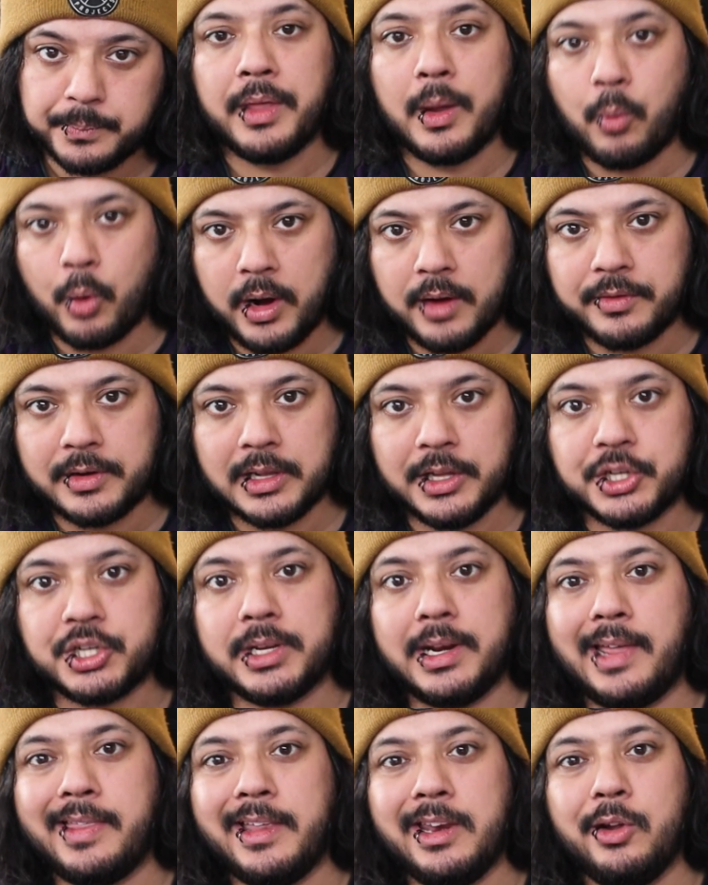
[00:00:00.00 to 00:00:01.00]
They won't have
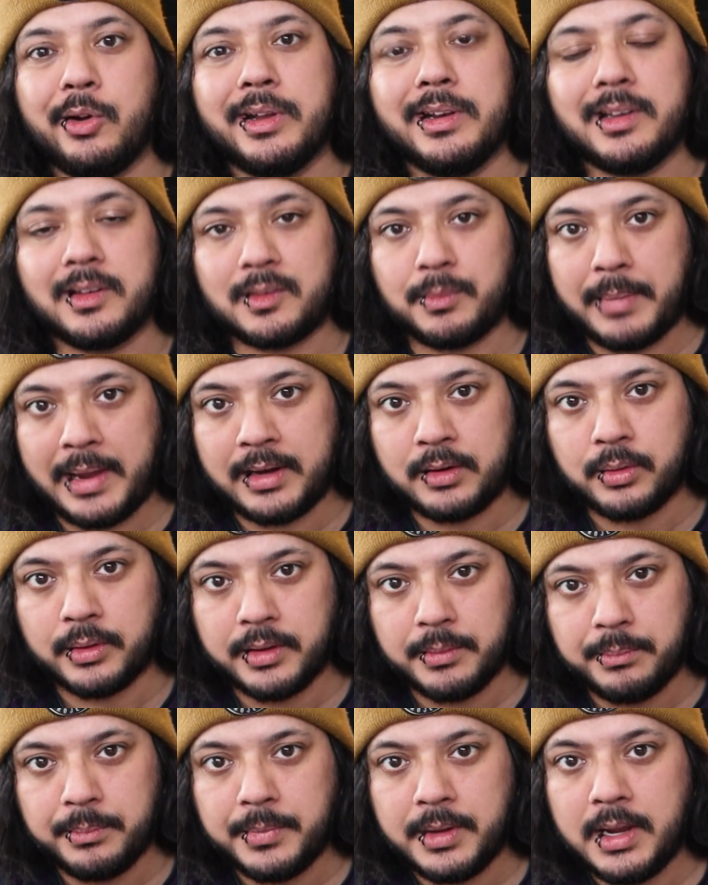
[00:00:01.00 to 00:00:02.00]
collision, and then you can dismantle
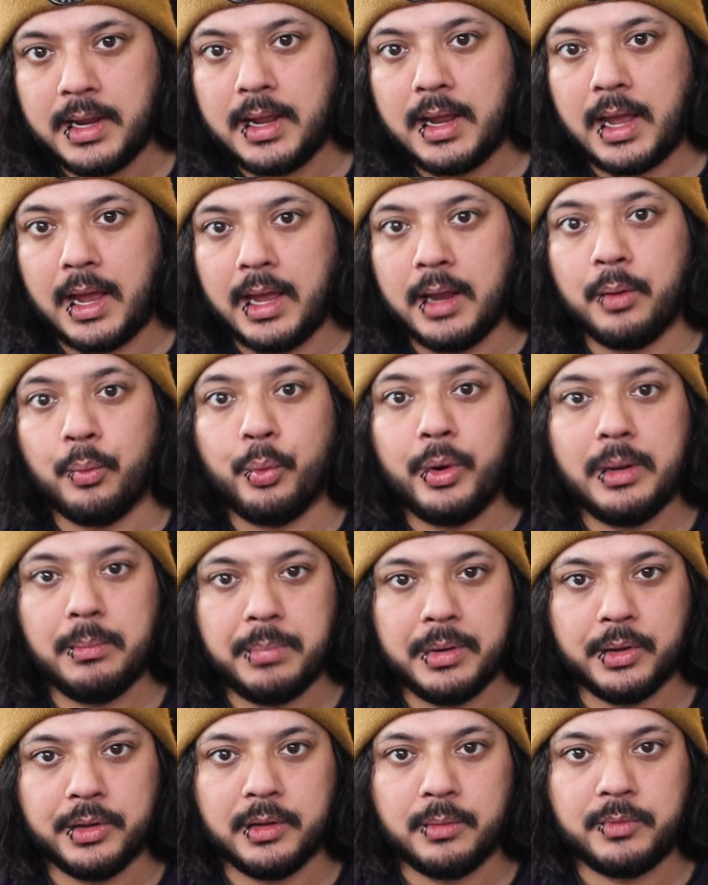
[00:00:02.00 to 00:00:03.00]
them and
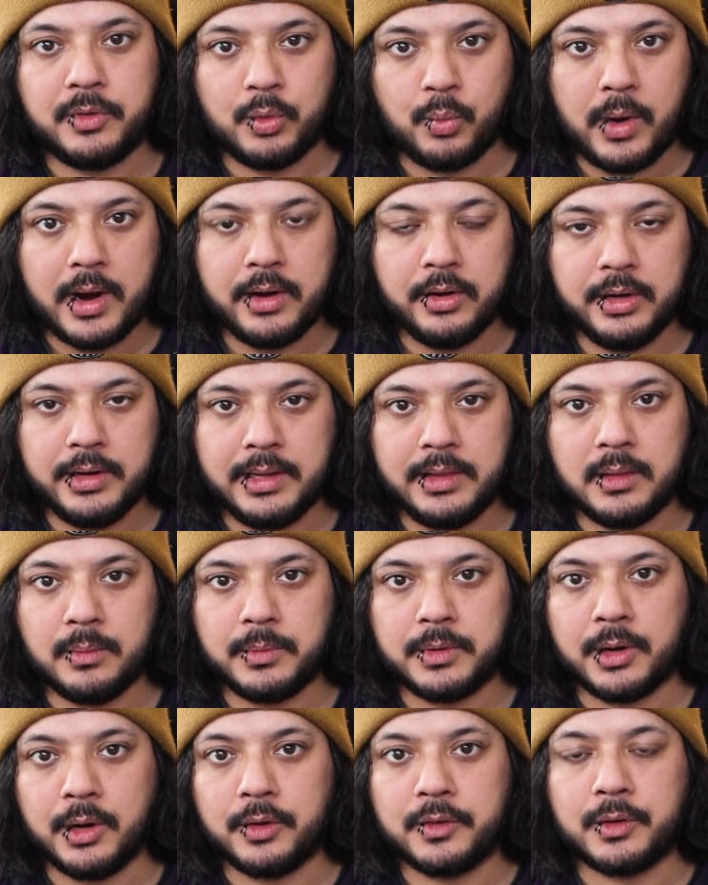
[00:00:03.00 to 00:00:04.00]
rebuild them to where you need
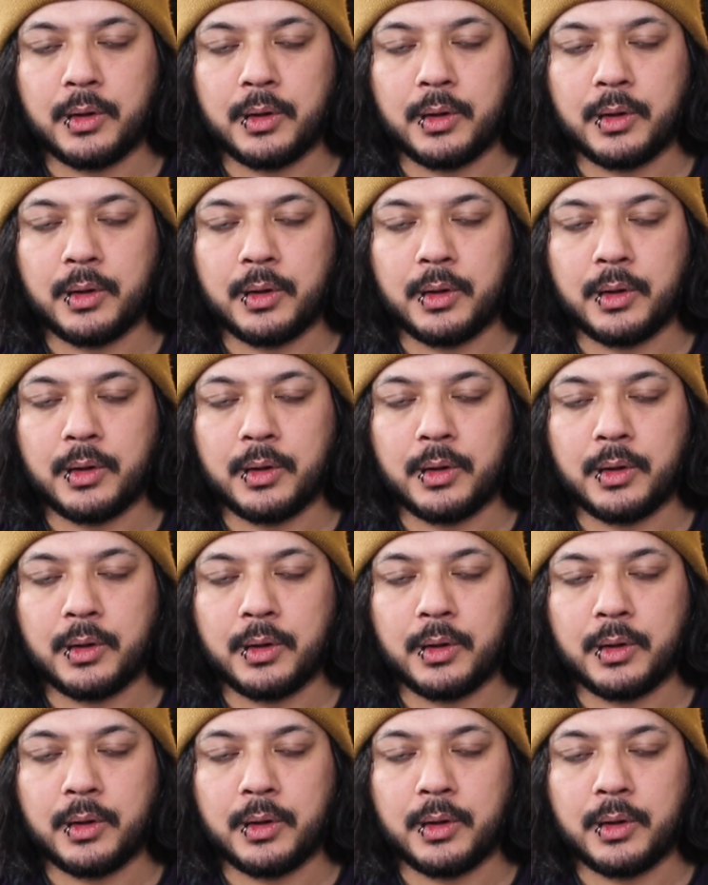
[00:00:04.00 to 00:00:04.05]
them to go.